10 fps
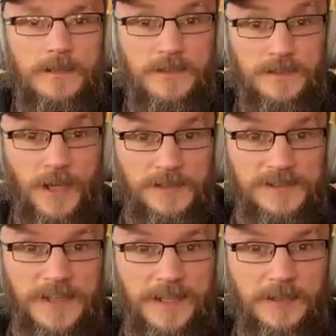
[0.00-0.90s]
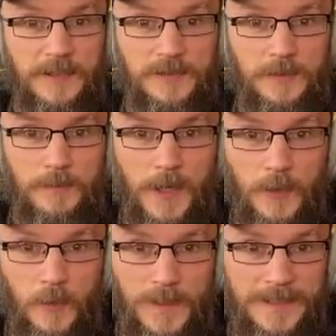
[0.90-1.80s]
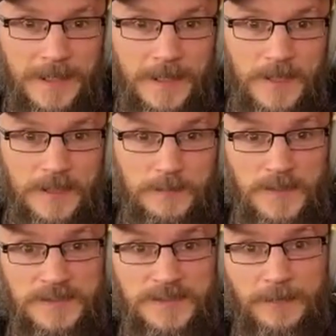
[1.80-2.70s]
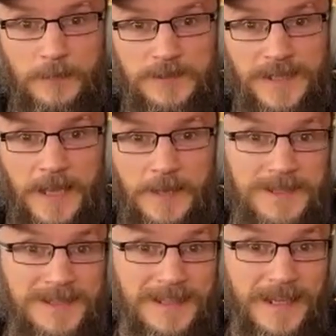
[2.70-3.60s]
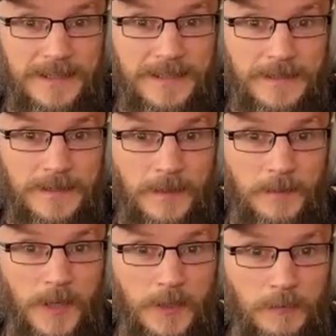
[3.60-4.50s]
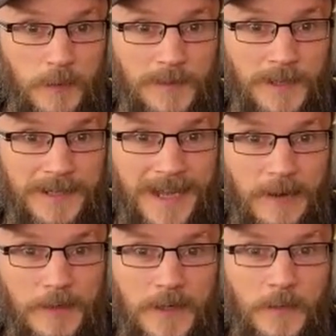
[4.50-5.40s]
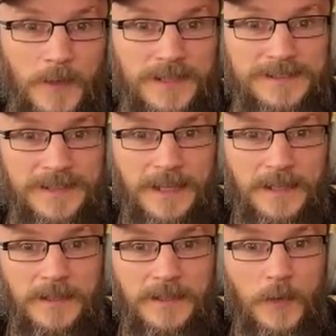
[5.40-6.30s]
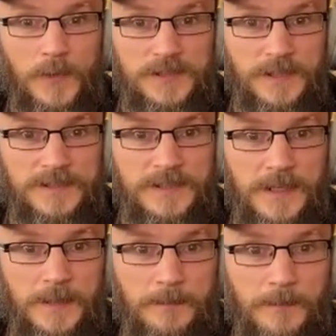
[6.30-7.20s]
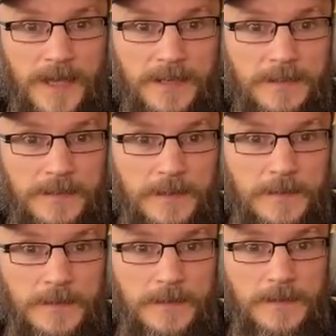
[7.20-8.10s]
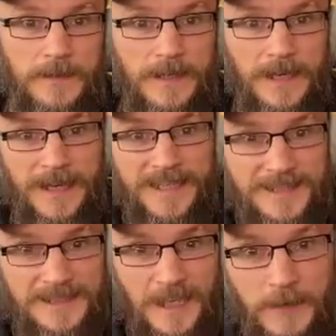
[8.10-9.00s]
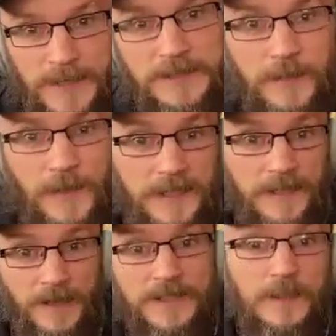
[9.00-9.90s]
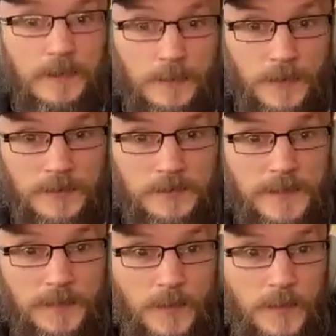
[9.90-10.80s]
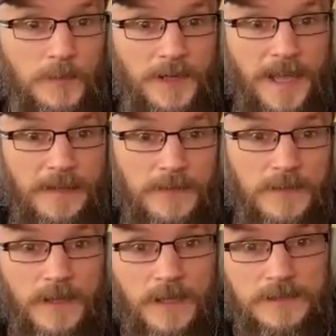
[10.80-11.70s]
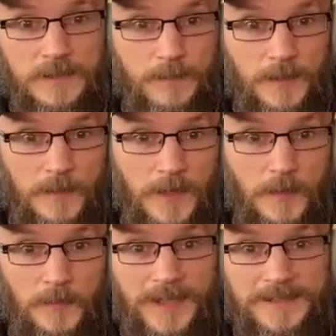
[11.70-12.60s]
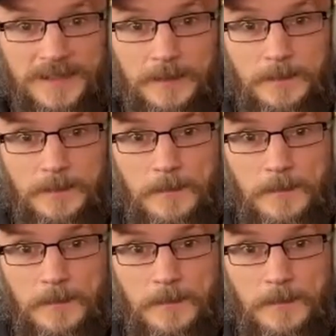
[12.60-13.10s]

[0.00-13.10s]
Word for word: The sergeant said he understood Michael when he claimed that his mother's death was a mistake. And Michael replied, "How can you understand? I wish I'd stayed in bed." He later shouted, "It's funny, I killed all those people, but I haven't the guts to blow my own brains out."